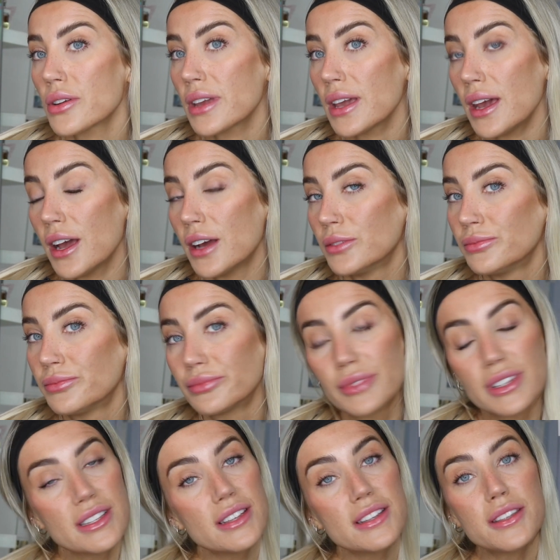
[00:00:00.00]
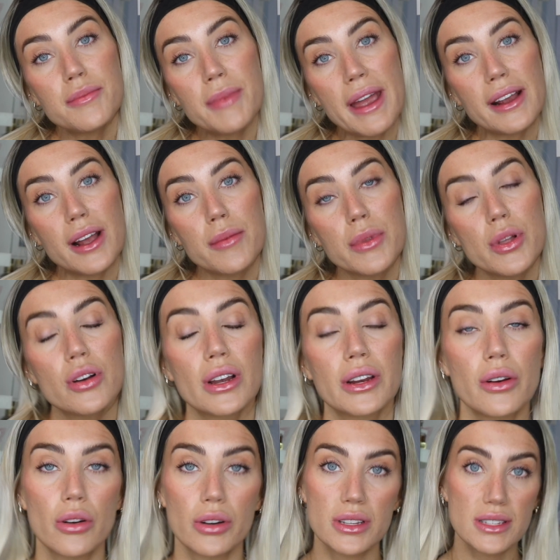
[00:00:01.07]
yeah, this is the makeup look,
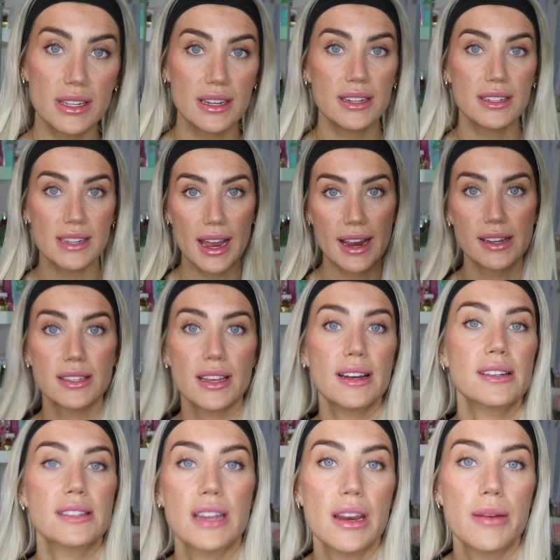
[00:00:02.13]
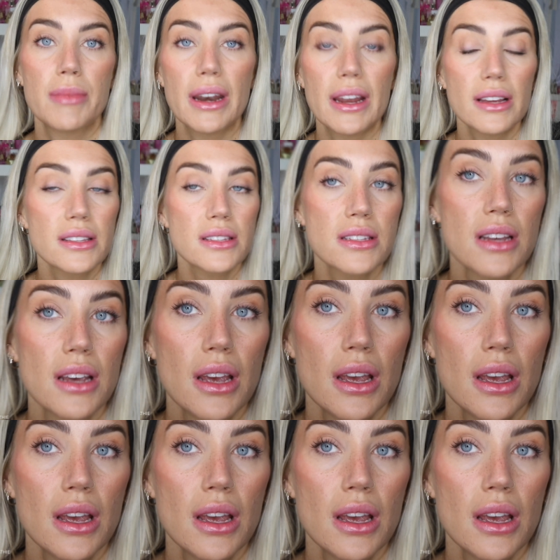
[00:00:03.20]
and honestly it takes like 10 minutes.